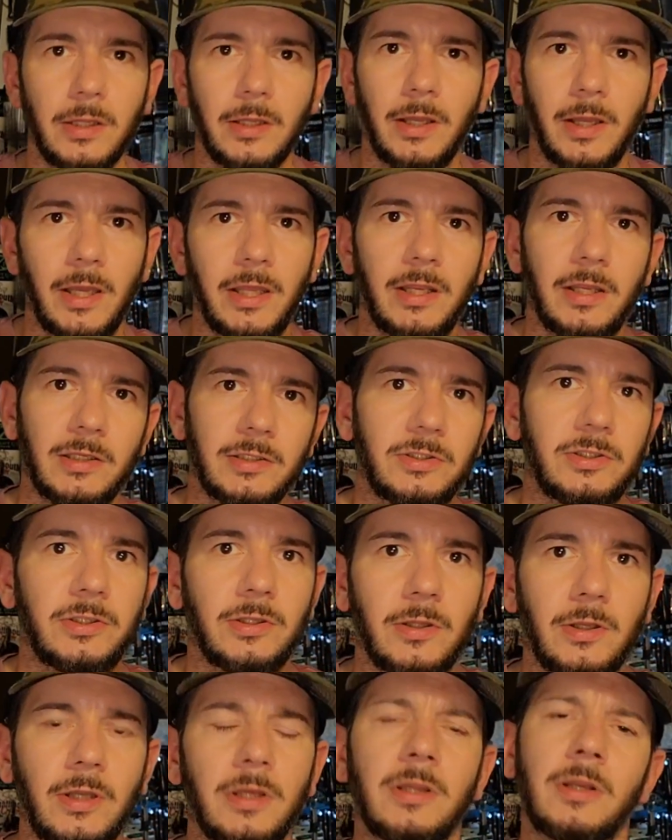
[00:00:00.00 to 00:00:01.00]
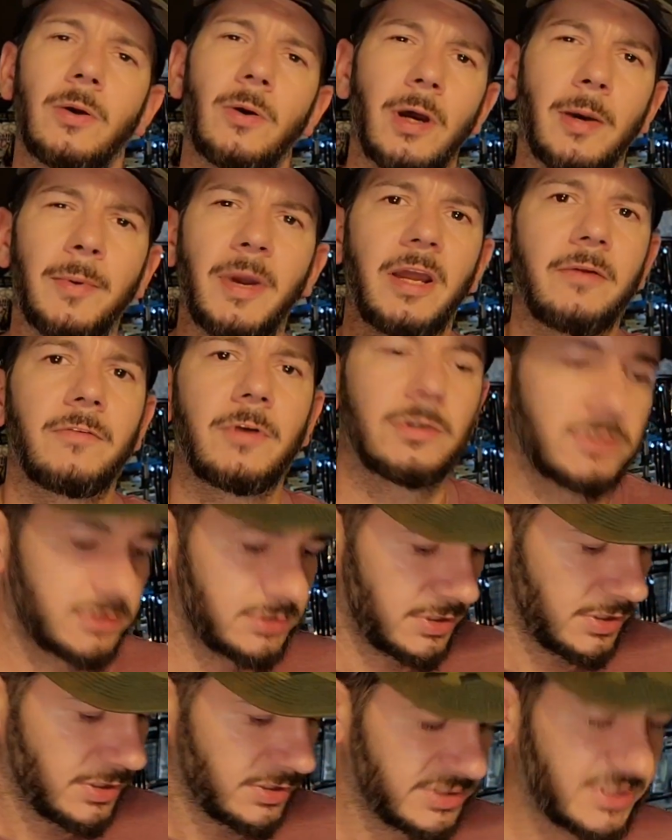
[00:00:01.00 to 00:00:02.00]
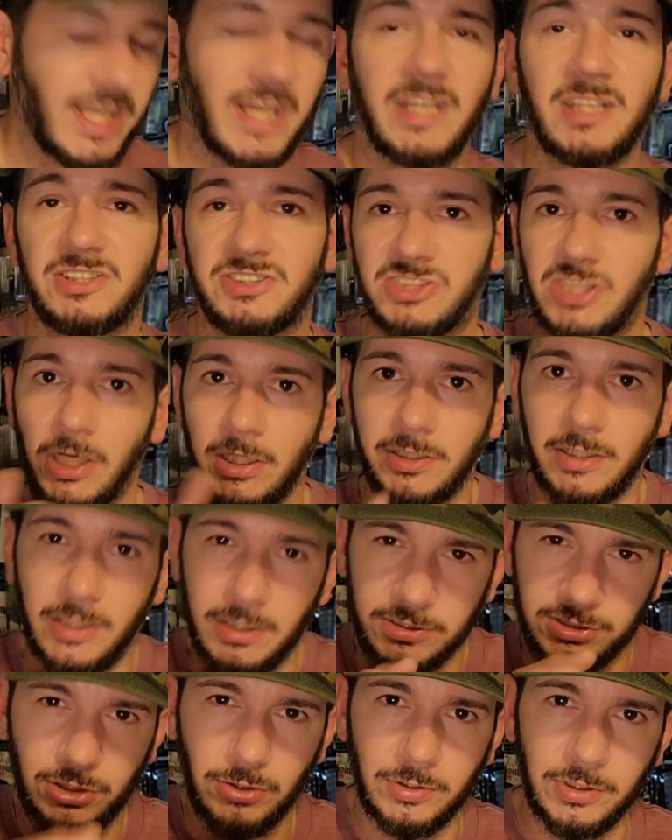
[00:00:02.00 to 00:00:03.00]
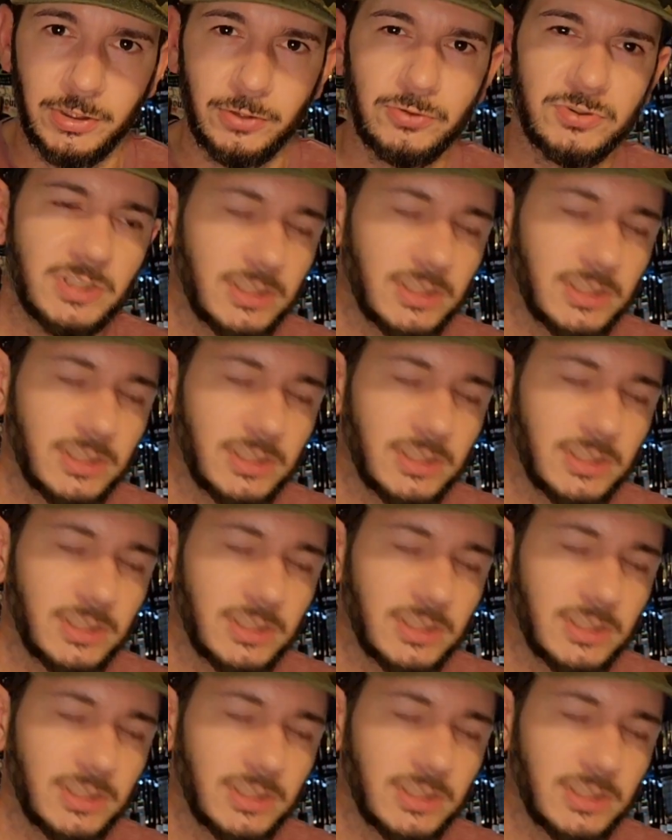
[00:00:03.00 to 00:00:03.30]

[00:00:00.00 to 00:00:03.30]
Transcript: And it's, you know, I'm not even going to say it sucked because she'll use